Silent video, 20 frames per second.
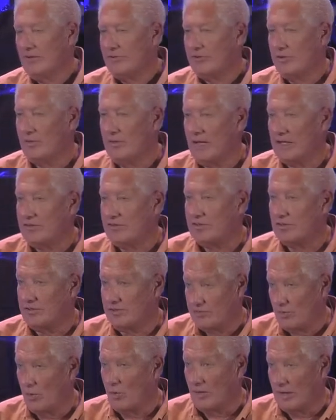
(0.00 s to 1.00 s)
So that's the
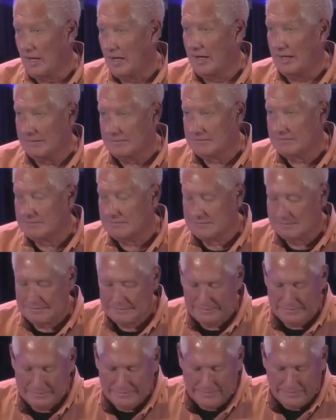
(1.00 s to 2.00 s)
storyline.
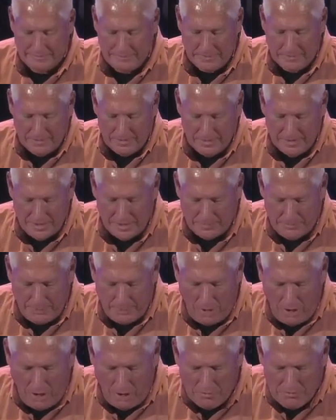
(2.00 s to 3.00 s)

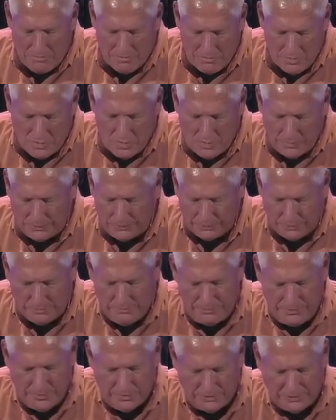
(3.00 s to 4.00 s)
Paul moves
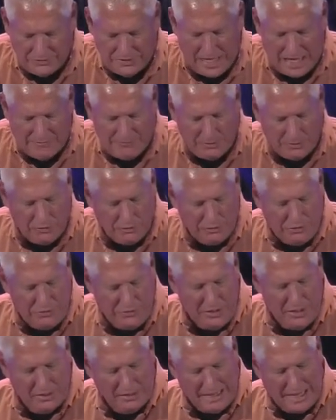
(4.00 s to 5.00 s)
from philosophical and
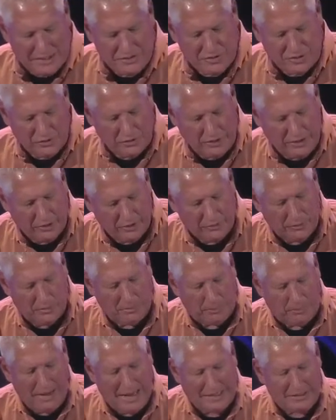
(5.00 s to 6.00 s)
theological here to
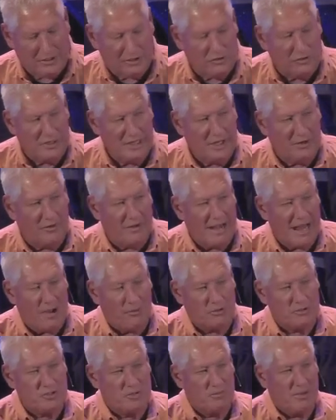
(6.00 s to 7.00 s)
a practical here and
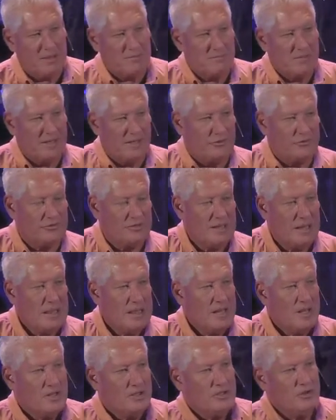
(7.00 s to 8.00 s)
now, which you might miss.
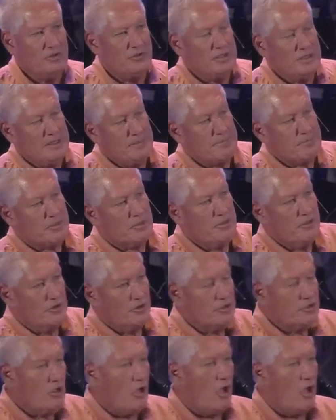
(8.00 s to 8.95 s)
You see, they're